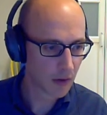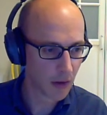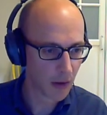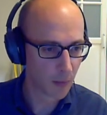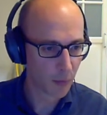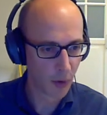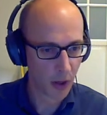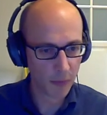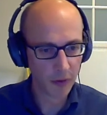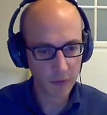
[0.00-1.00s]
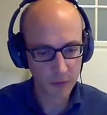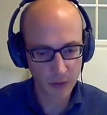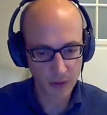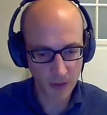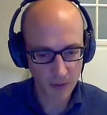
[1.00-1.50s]

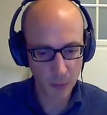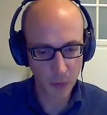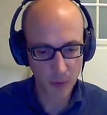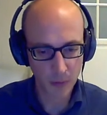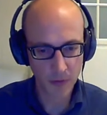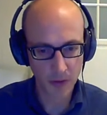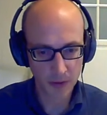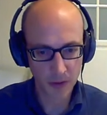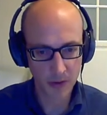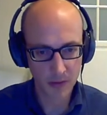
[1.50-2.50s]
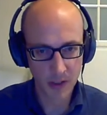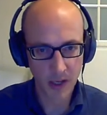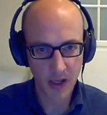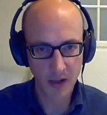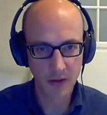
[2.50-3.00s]
is the promise
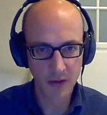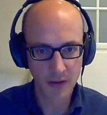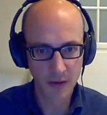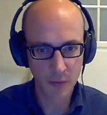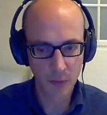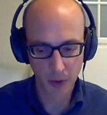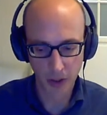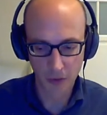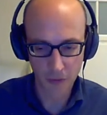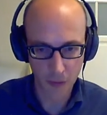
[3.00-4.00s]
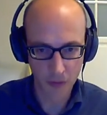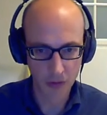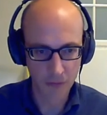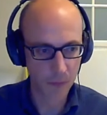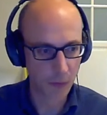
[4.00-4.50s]
that this will bring us to the
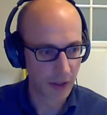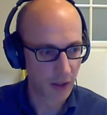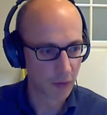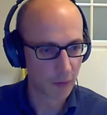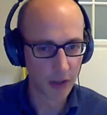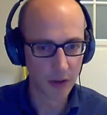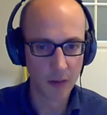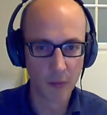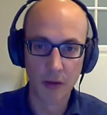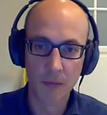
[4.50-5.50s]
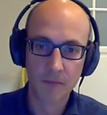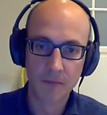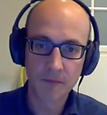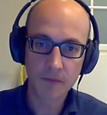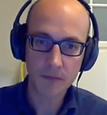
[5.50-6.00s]
fully automated ML.
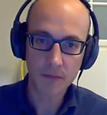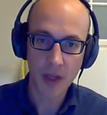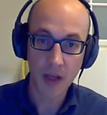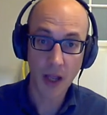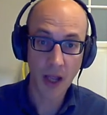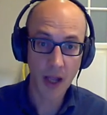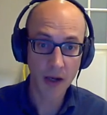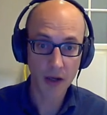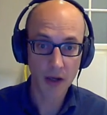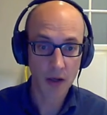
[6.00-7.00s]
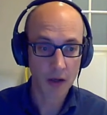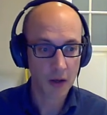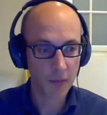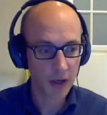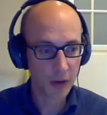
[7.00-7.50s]
And
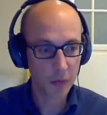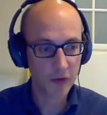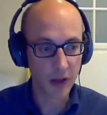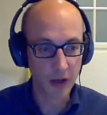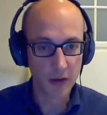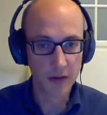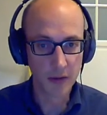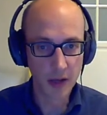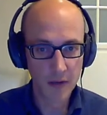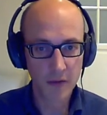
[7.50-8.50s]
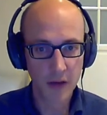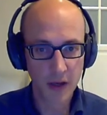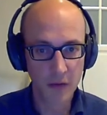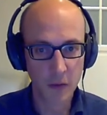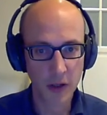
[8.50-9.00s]
make no mistake, this
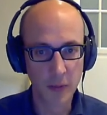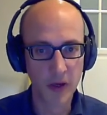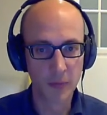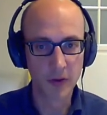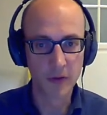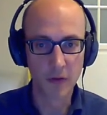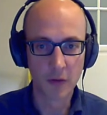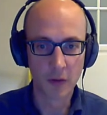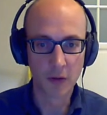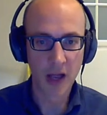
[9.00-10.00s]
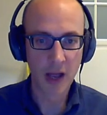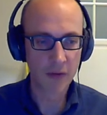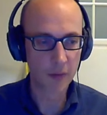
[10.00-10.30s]
is really big business. So every